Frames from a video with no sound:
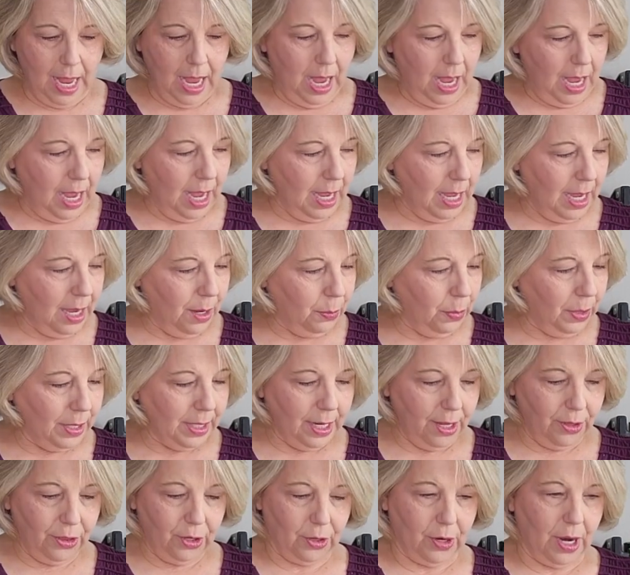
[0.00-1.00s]
What
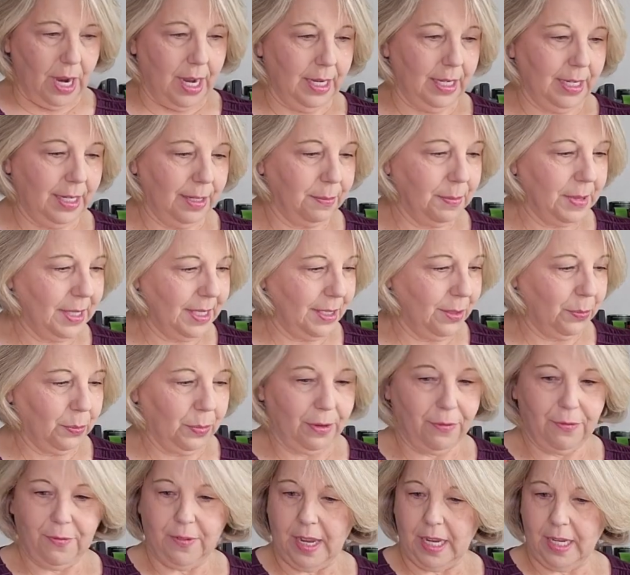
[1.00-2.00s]
other items did
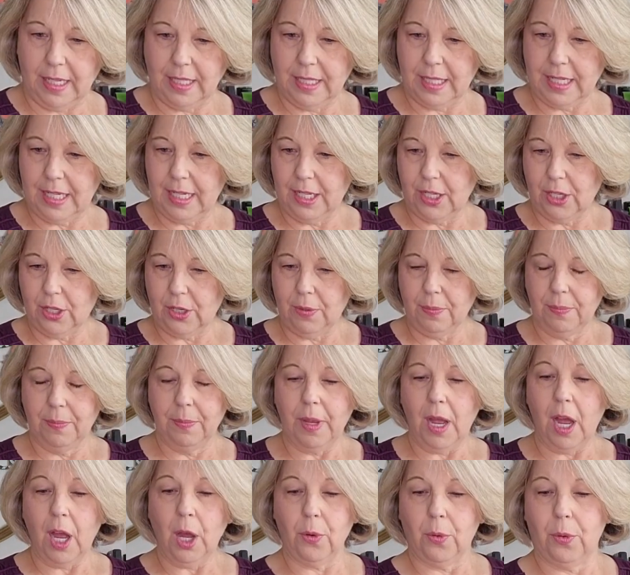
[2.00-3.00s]
we find here?
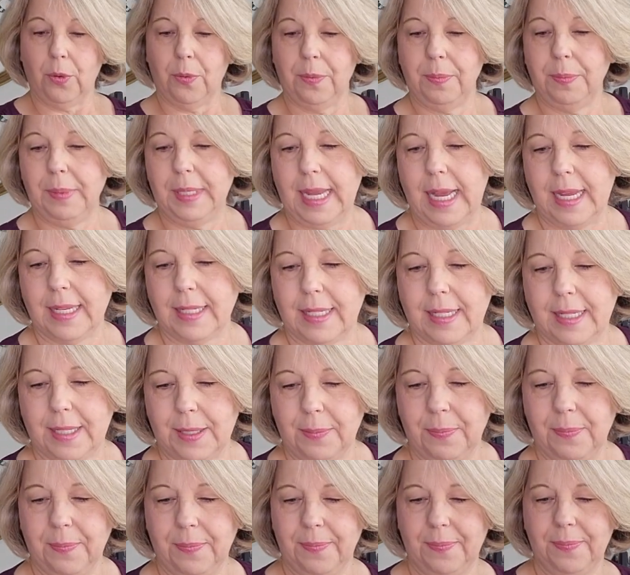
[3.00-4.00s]
Oh, yes.